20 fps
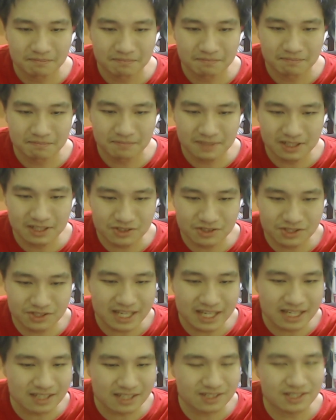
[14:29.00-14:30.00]
you know,
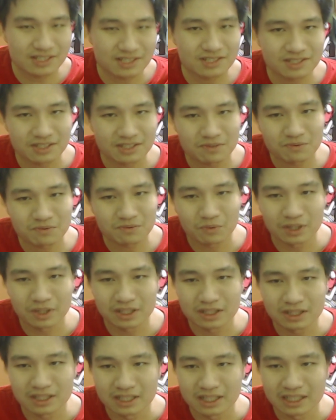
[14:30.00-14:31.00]
stay consistent
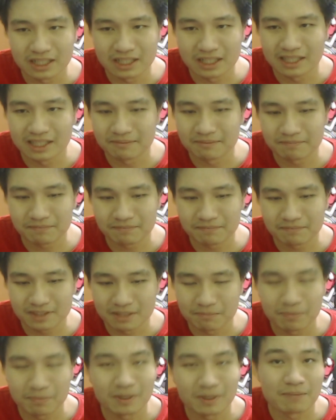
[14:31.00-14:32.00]
with
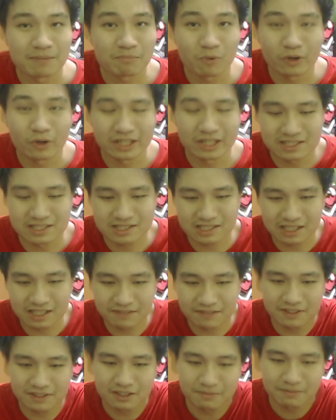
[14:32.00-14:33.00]
the plot point
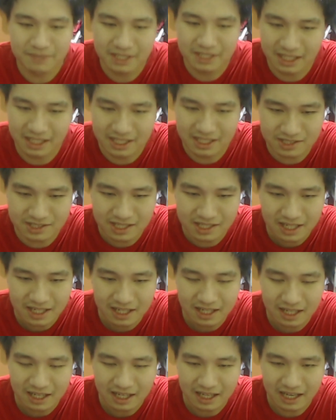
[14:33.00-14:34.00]
itself, you know, because
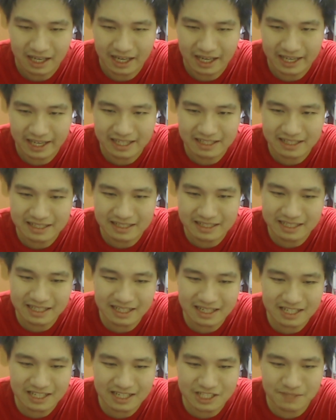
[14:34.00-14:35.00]
I did
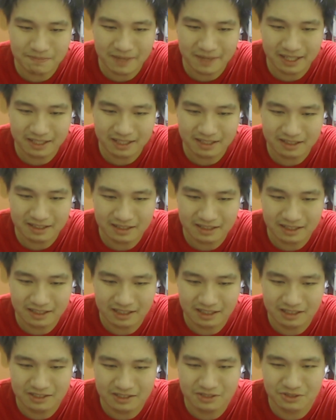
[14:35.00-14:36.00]
not expect
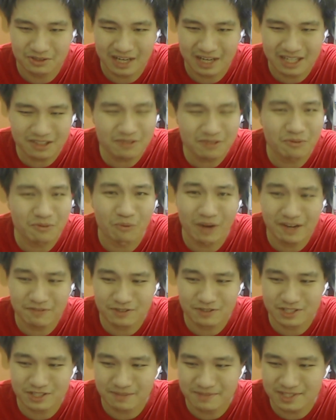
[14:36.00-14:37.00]
her to, I don't know why,
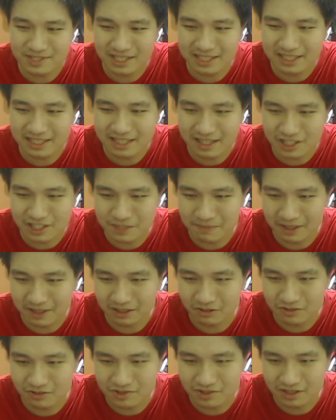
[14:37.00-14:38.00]
for some reason I did not
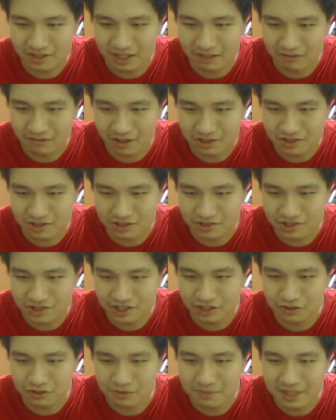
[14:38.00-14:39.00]
expect Rockstar
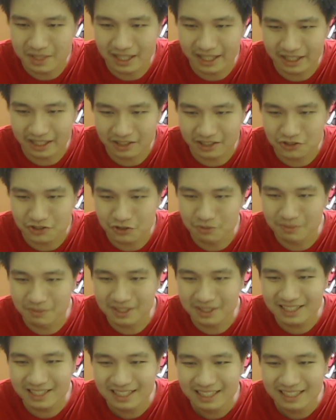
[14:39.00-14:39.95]
Chica to be like a human,